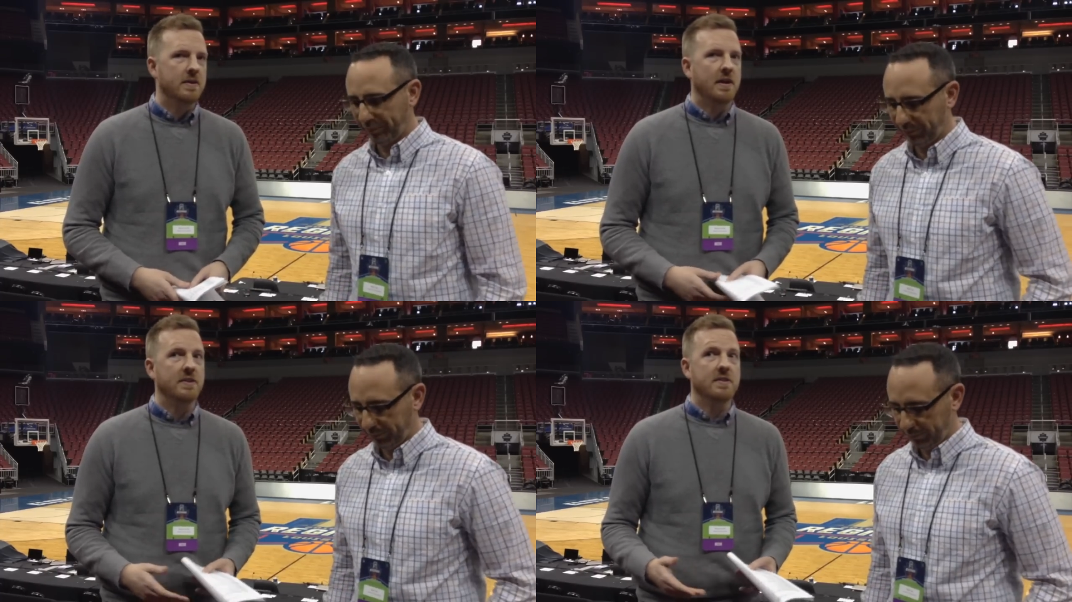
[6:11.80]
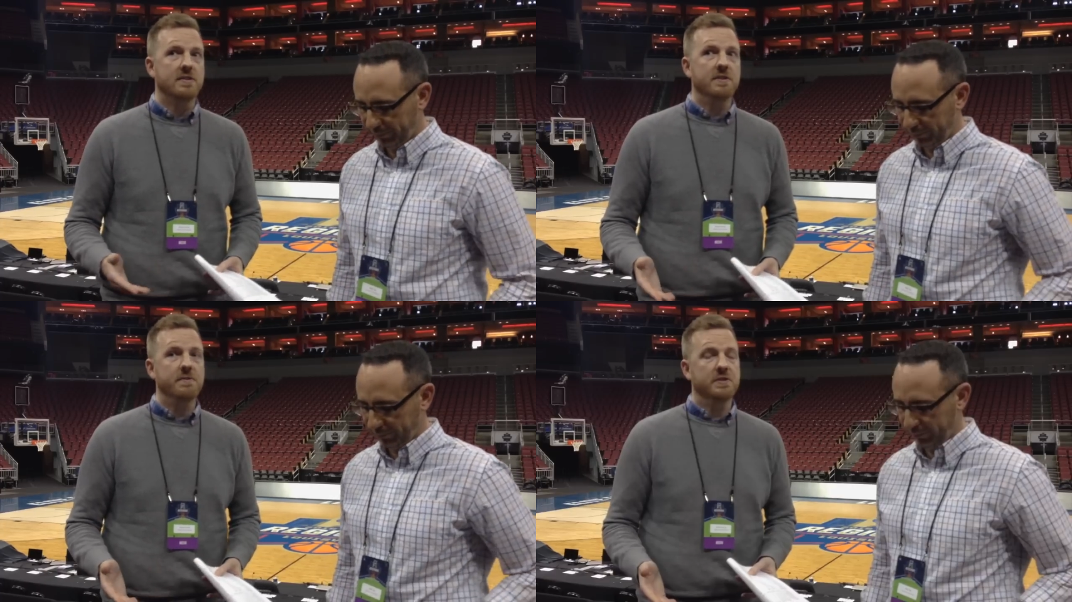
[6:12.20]
Speaker 1: I think the
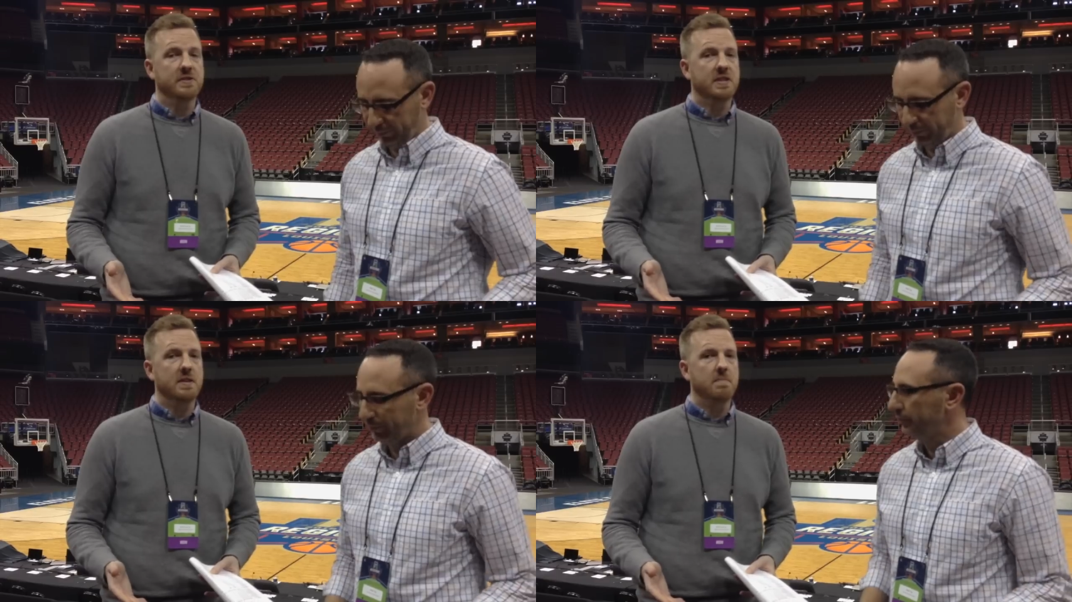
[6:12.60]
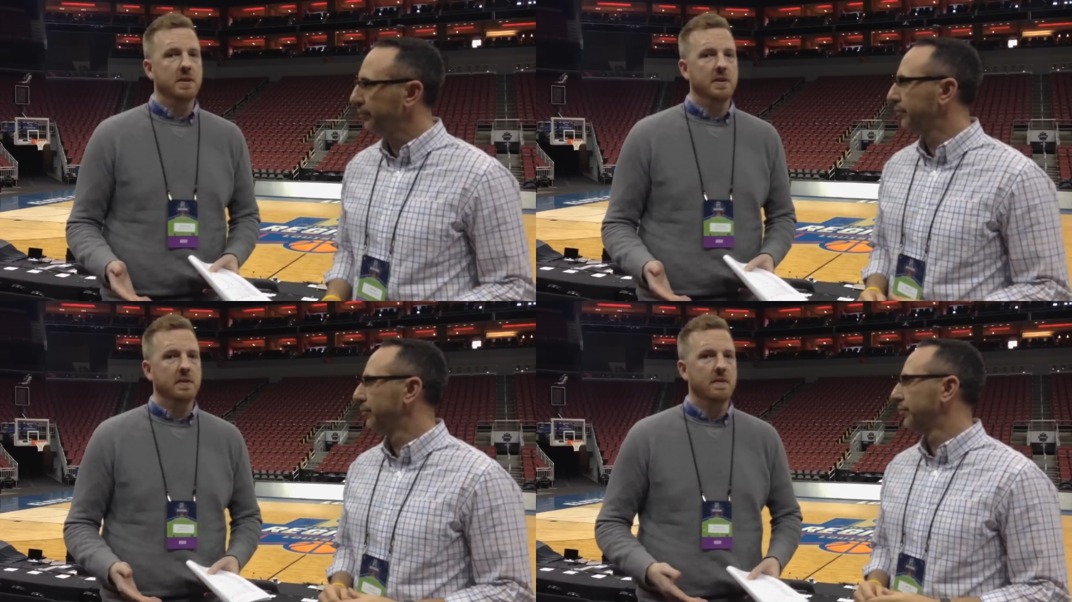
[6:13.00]
difference is going to
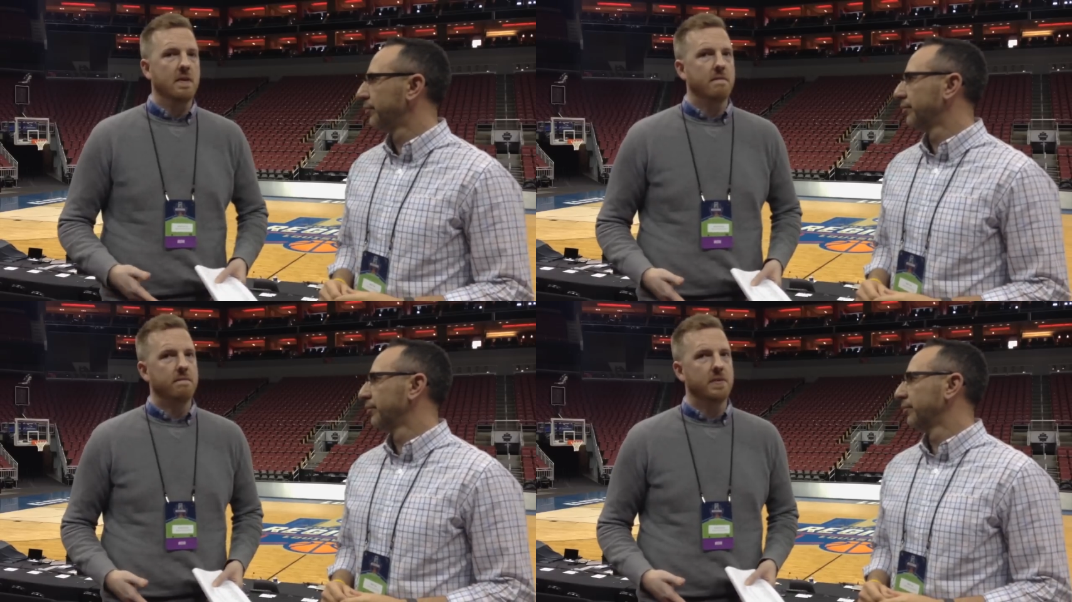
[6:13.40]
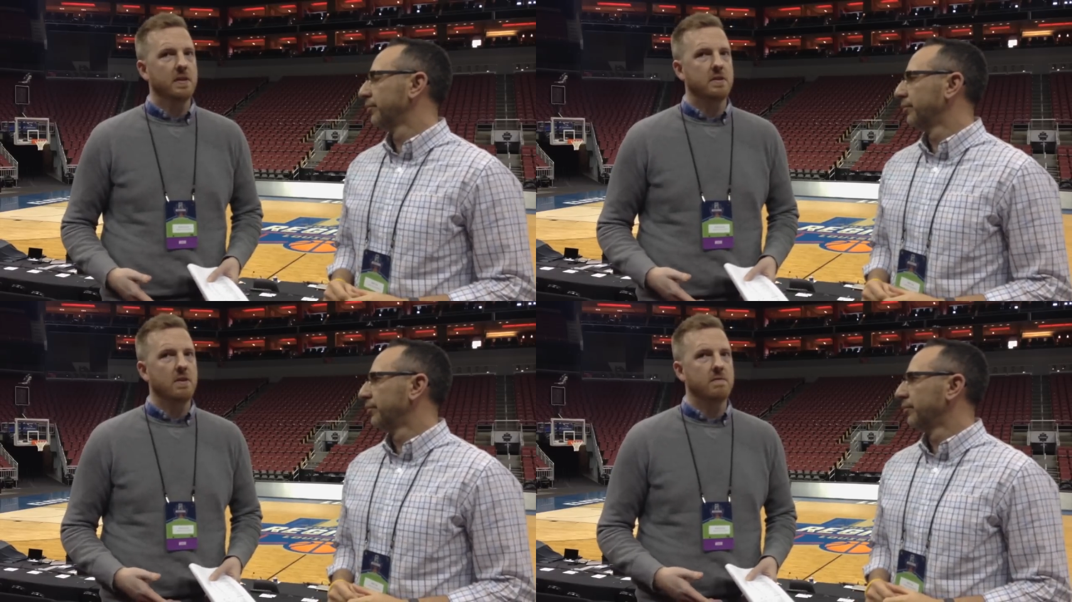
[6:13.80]
be
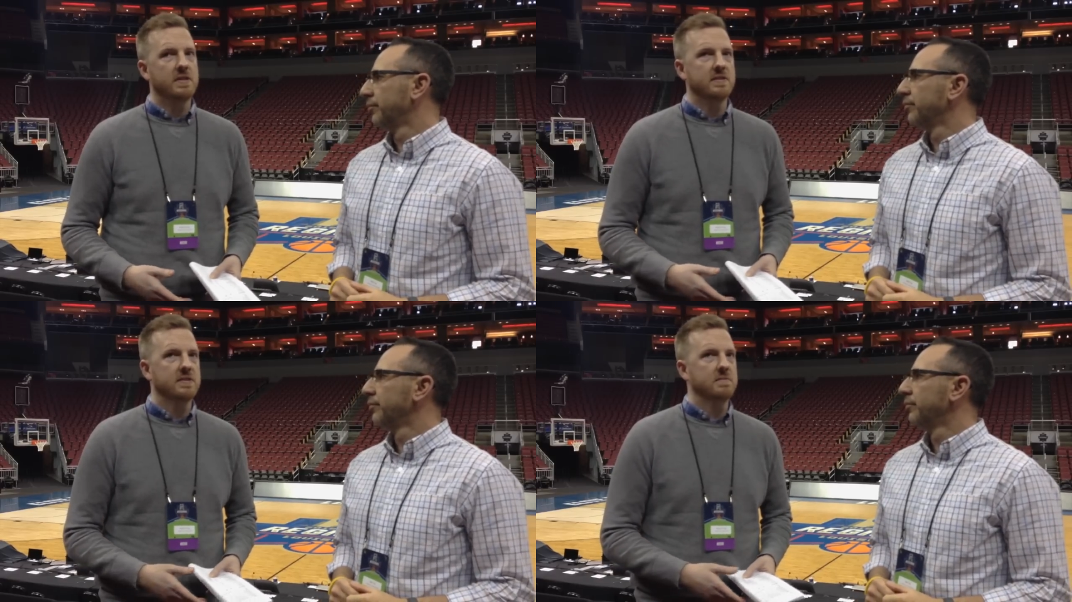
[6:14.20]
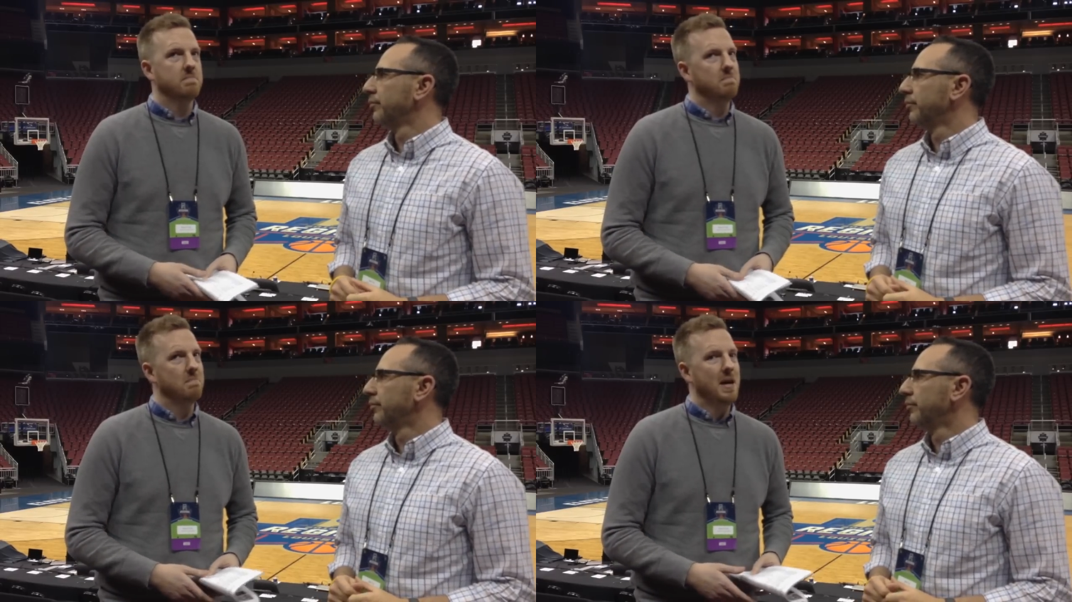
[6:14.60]
Villanova's
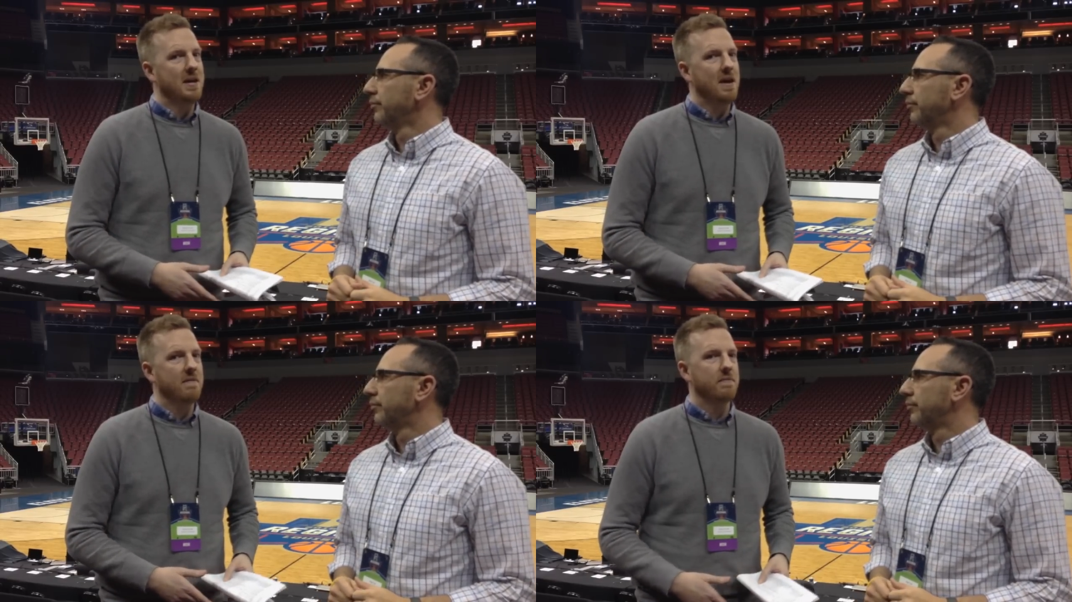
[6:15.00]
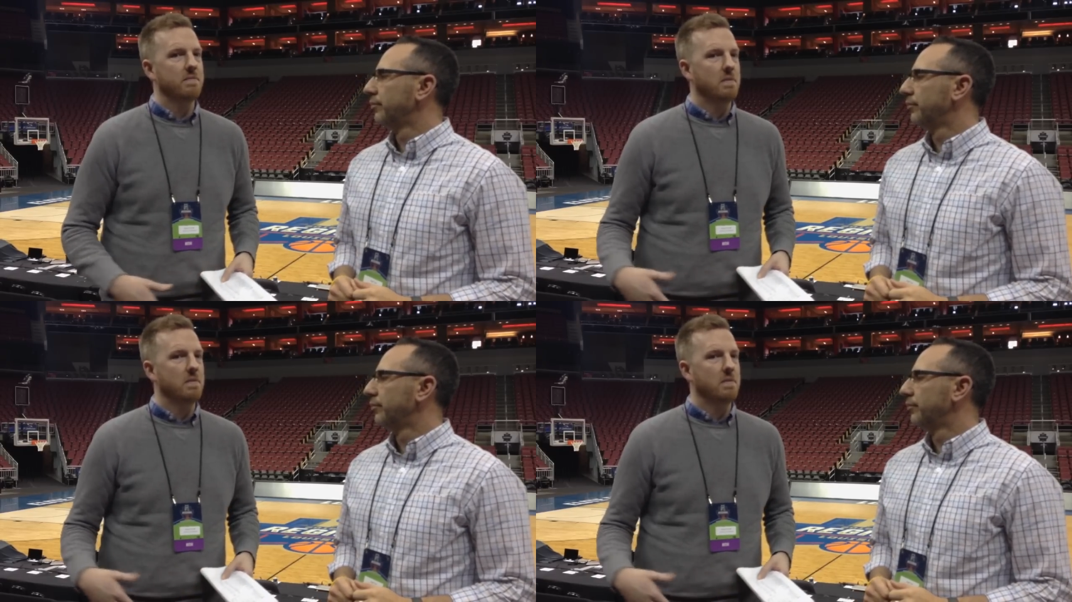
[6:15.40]
might have